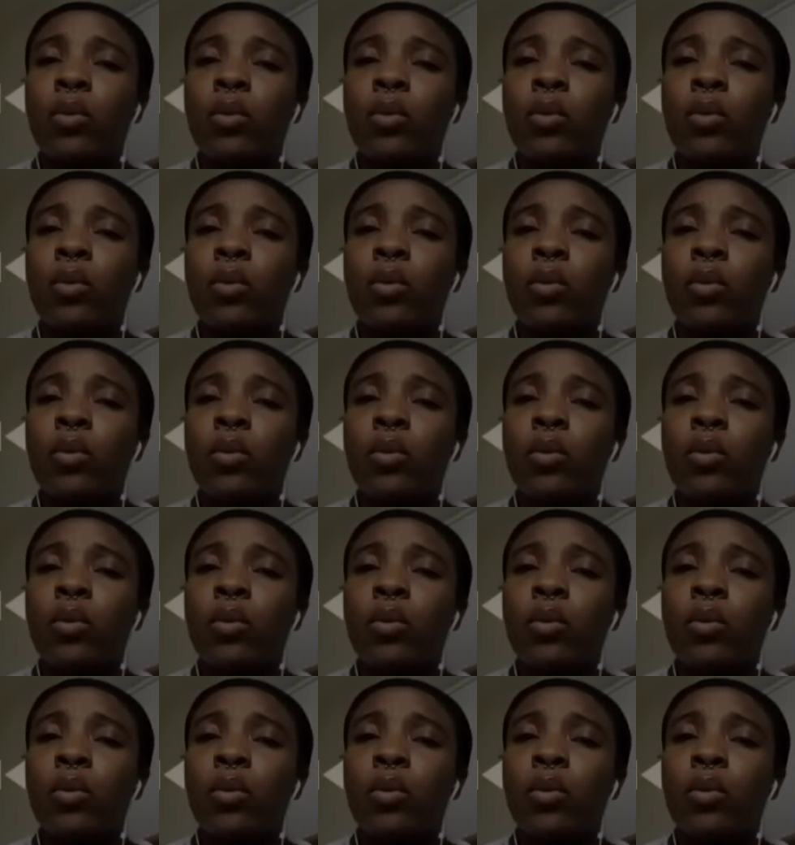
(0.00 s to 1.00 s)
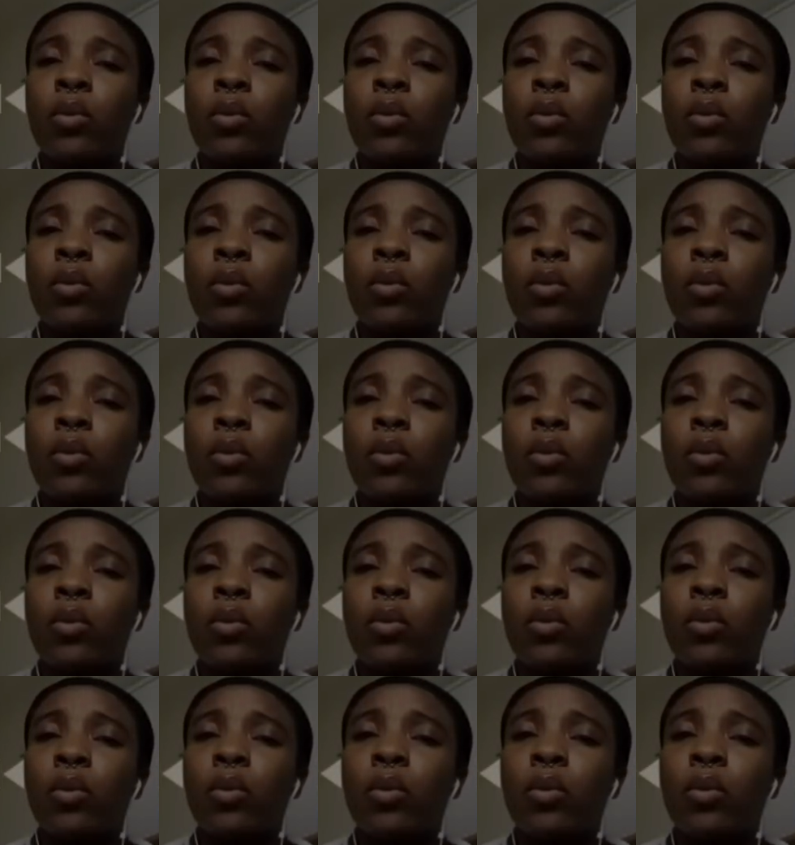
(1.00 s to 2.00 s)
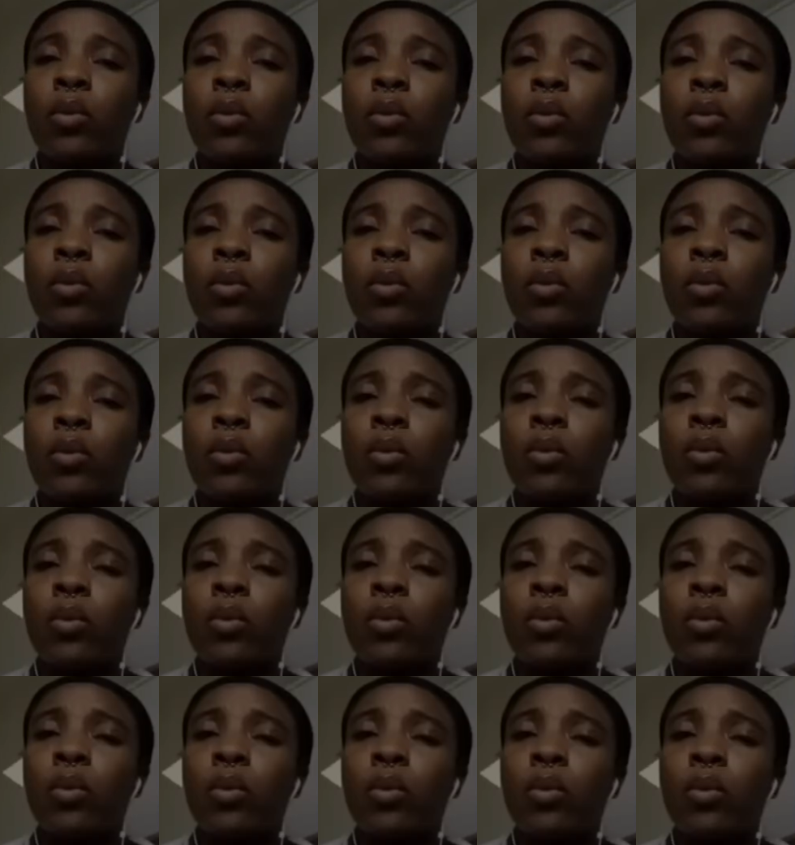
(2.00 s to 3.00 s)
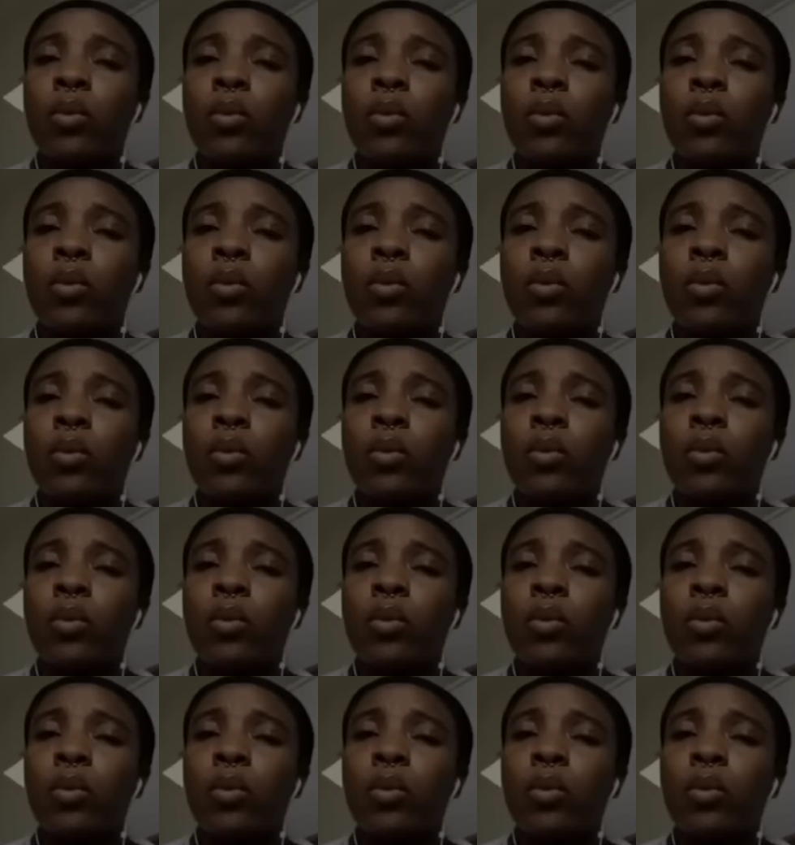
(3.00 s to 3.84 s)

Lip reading: (not speaking)